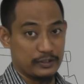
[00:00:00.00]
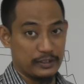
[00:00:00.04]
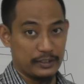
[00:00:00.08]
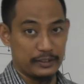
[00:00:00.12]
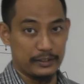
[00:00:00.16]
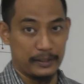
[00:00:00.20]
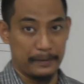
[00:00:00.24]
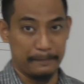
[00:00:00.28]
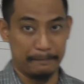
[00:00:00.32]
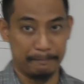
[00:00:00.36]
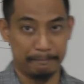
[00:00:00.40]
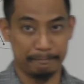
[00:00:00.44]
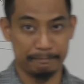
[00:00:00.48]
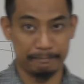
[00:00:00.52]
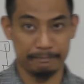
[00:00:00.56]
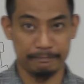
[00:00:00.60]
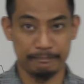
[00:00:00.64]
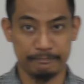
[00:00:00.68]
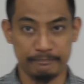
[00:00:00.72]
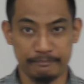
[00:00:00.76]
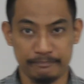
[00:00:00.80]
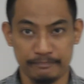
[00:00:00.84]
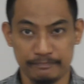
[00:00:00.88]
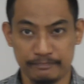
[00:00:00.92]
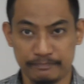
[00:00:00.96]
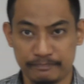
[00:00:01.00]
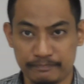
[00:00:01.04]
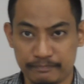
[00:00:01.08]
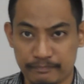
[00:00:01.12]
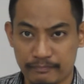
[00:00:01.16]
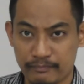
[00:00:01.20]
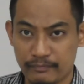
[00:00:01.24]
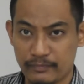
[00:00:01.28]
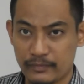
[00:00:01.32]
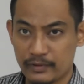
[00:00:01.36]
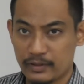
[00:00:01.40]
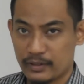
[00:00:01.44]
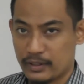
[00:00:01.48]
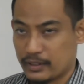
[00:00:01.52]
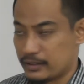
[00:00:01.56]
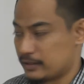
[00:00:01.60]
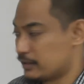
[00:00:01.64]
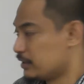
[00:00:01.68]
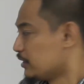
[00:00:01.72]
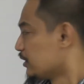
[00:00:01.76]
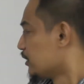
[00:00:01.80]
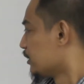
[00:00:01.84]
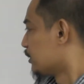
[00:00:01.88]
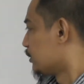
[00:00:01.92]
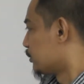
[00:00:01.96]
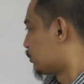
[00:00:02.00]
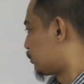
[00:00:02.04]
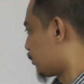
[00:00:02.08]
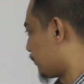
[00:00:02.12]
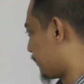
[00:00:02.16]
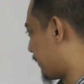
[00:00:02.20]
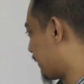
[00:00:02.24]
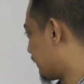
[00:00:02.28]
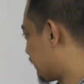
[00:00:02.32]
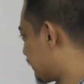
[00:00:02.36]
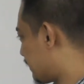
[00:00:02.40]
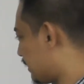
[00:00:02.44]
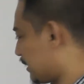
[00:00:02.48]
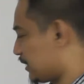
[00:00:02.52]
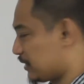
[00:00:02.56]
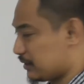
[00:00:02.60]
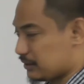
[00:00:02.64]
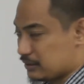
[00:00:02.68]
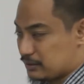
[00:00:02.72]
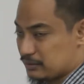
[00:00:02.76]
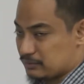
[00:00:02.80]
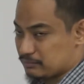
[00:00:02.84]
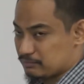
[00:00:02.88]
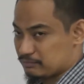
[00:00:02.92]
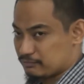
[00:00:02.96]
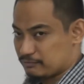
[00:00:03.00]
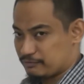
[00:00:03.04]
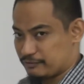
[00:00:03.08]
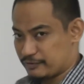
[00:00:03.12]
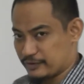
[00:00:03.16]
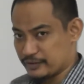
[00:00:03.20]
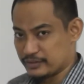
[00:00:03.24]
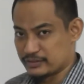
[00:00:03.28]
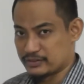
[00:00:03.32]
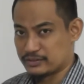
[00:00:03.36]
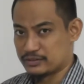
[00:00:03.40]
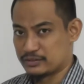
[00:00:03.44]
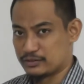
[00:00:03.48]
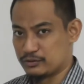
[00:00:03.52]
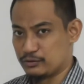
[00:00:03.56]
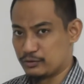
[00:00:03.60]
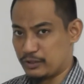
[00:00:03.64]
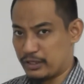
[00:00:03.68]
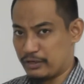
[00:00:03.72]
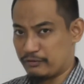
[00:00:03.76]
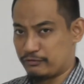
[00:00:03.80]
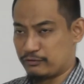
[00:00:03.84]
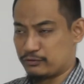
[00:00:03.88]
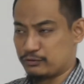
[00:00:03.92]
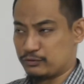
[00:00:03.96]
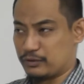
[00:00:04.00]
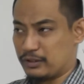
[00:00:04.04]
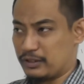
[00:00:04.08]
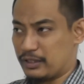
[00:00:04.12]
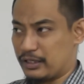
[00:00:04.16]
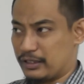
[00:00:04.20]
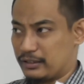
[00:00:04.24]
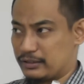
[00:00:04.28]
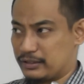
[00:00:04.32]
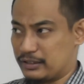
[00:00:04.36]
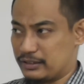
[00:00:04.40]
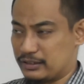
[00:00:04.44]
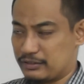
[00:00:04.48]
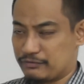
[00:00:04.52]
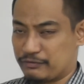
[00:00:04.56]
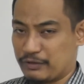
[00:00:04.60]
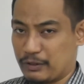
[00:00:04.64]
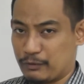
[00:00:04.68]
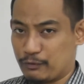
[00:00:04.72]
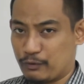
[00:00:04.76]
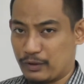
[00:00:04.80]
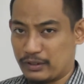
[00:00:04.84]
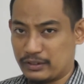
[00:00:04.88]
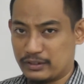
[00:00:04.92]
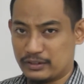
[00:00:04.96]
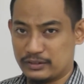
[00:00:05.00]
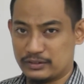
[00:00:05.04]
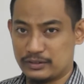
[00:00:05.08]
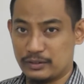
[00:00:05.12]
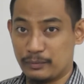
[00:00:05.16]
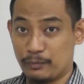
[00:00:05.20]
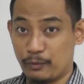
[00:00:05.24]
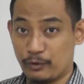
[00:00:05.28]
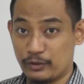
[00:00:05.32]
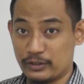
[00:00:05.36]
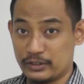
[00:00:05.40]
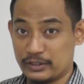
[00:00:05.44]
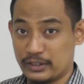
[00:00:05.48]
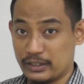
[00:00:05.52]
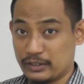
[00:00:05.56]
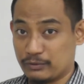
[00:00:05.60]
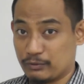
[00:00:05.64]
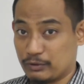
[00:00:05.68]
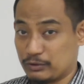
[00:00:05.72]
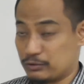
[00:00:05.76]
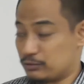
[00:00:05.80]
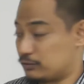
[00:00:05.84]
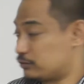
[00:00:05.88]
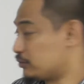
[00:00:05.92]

diagram? Right. So basically, first you have to identify what is the body that you want to